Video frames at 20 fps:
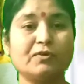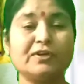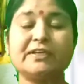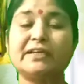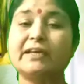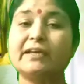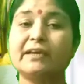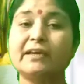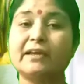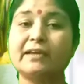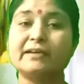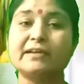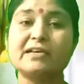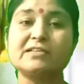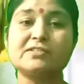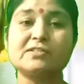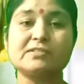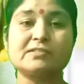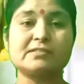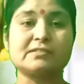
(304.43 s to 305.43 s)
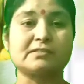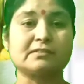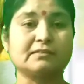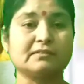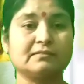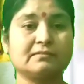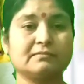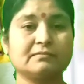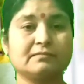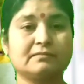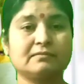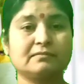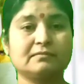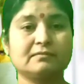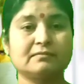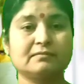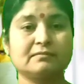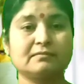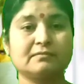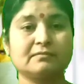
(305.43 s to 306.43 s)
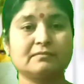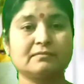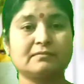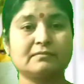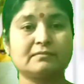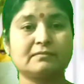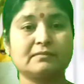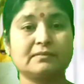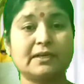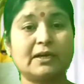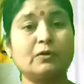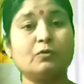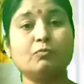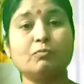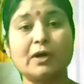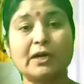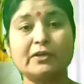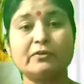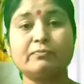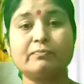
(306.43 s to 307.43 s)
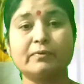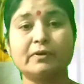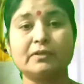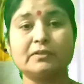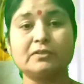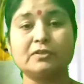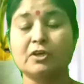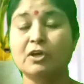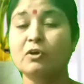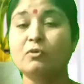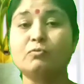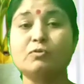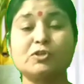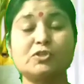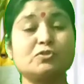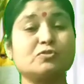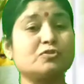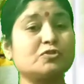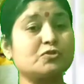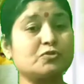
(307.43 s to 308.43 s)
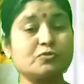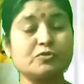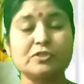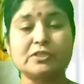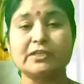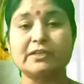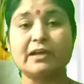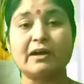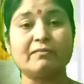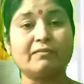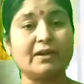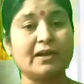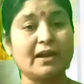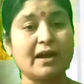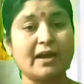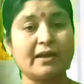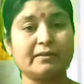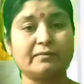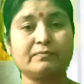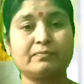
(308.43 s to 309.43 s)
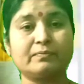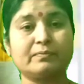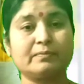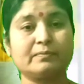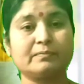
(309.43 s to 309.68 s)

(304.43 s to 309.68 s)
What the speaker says: we take a decision and what path we should choose in our life.